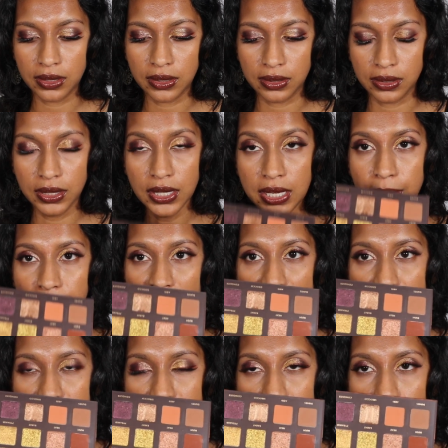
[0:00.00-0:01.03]
the
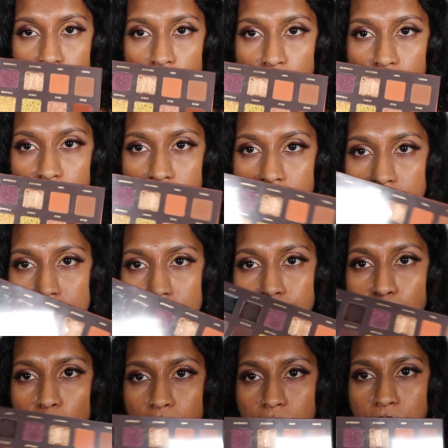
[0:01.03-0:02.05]
pans are generally
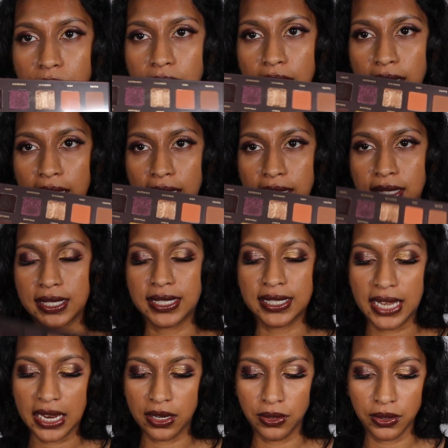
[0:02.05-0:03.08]
smaller than like the
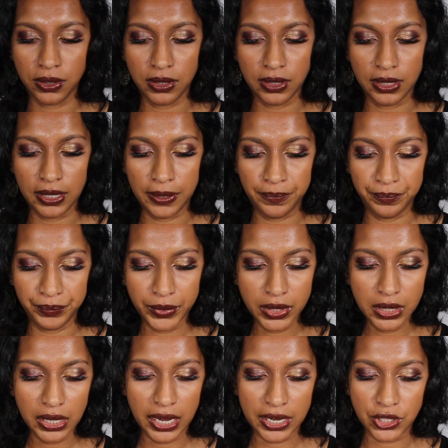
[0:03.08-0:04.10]
standard
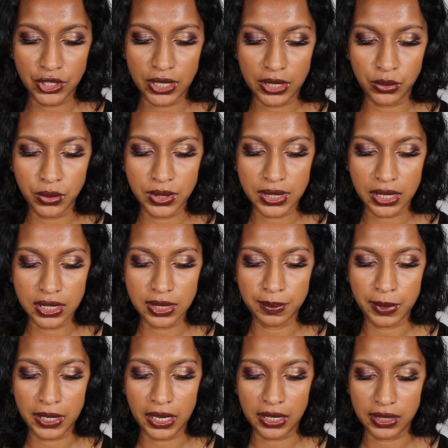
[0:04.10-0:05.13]
eyeshadow size,
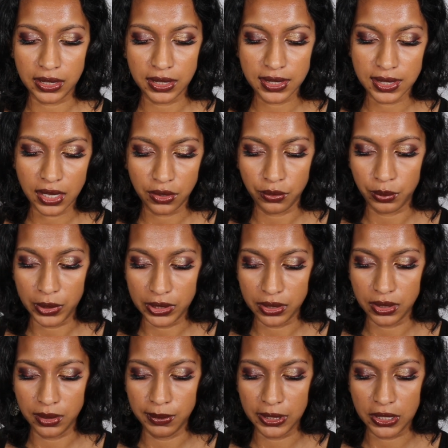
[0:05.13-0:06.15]
but I think it's kind of worth
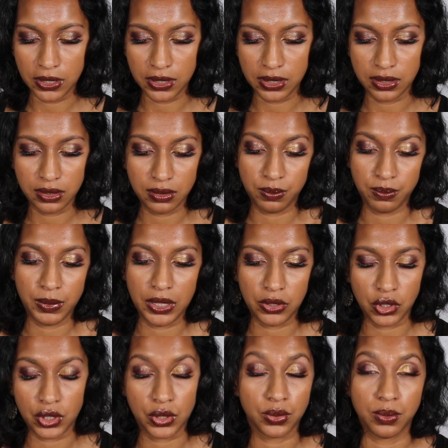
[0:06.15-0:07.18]
it because they're
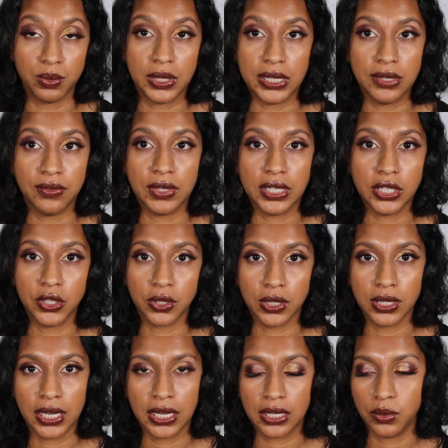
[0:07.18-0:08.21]
just really
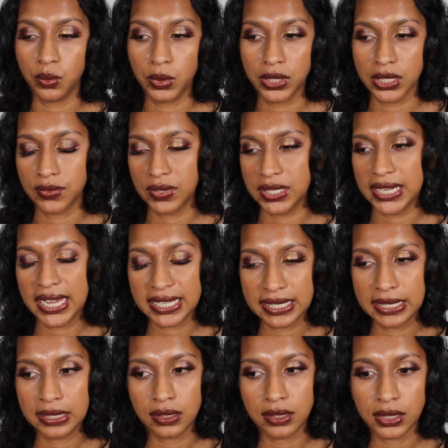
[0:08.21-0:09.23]
good and it works
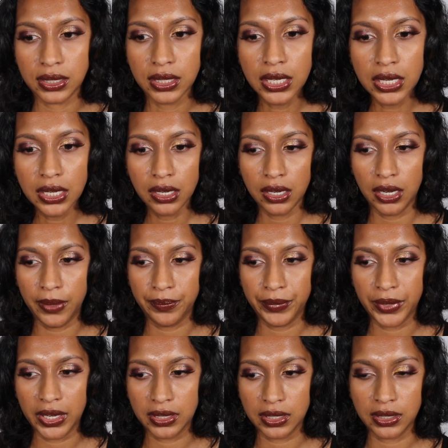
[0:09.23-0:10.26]
fantastically.
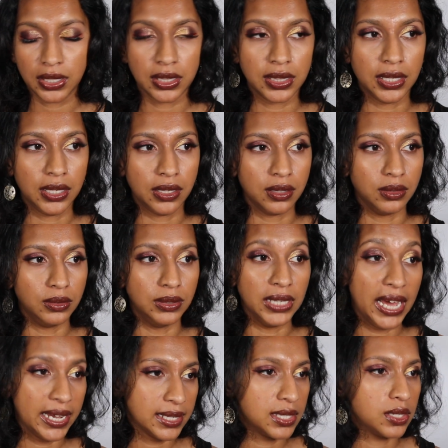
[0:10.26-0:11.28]
I think that they
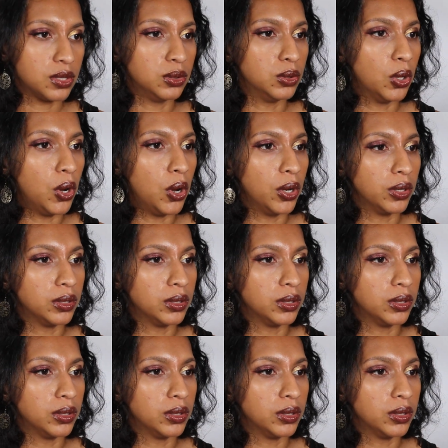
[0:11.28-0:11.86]
last long.